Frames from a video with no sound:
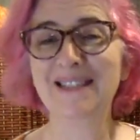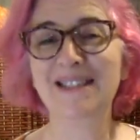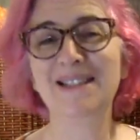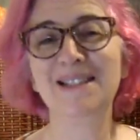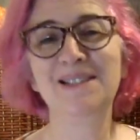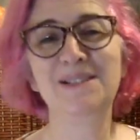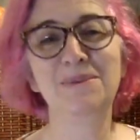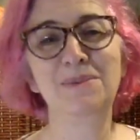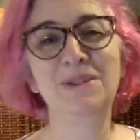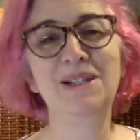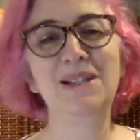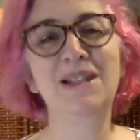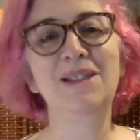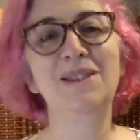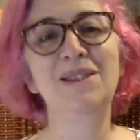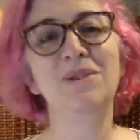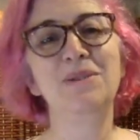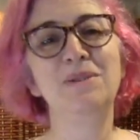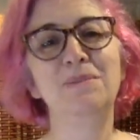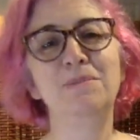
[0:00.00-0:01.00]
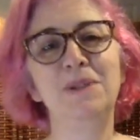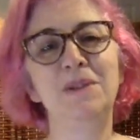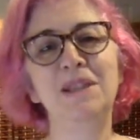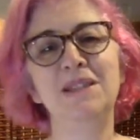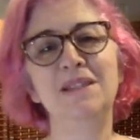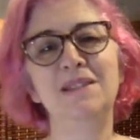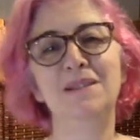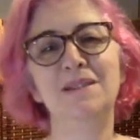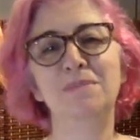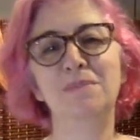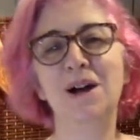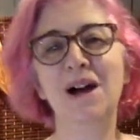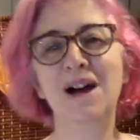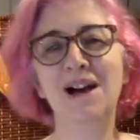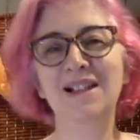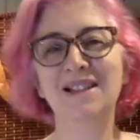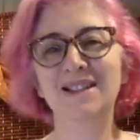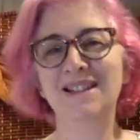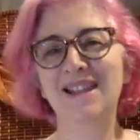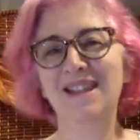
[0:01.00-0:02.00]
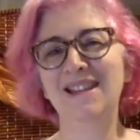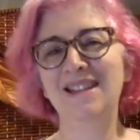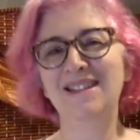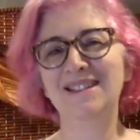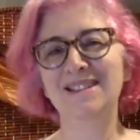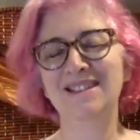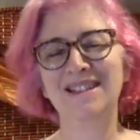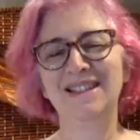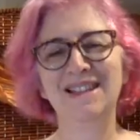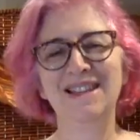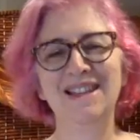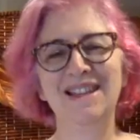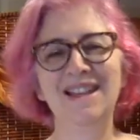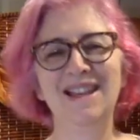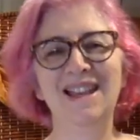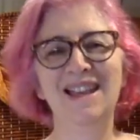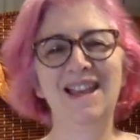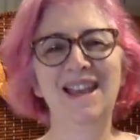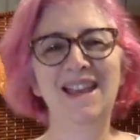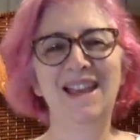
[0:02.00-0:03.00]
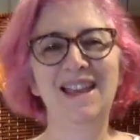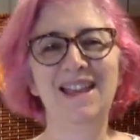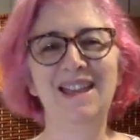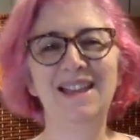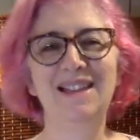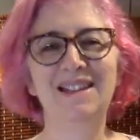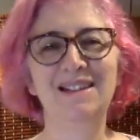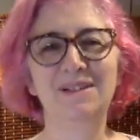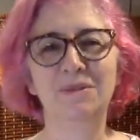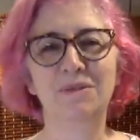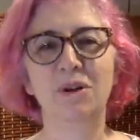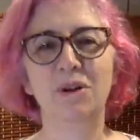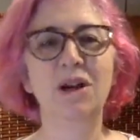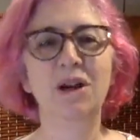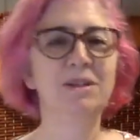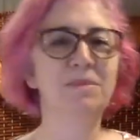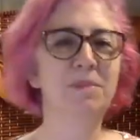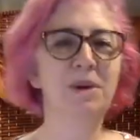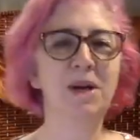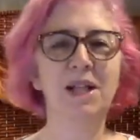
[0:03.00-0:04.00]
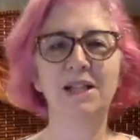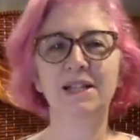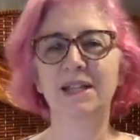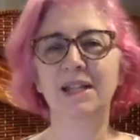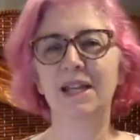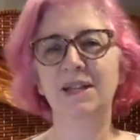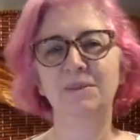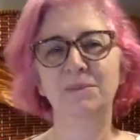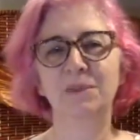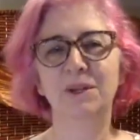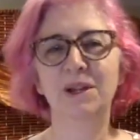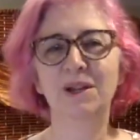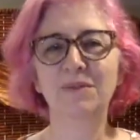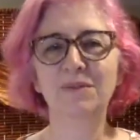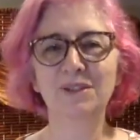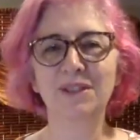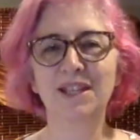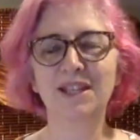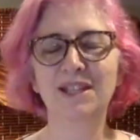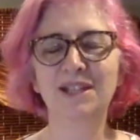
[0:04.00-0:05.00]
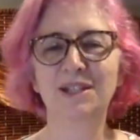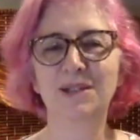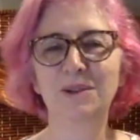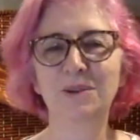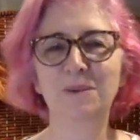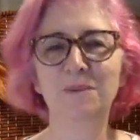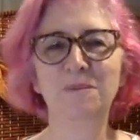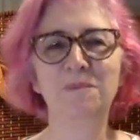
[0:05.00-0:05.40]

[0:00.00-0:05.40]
So we need those bees to pollinate and cross pollinate, whatever they do.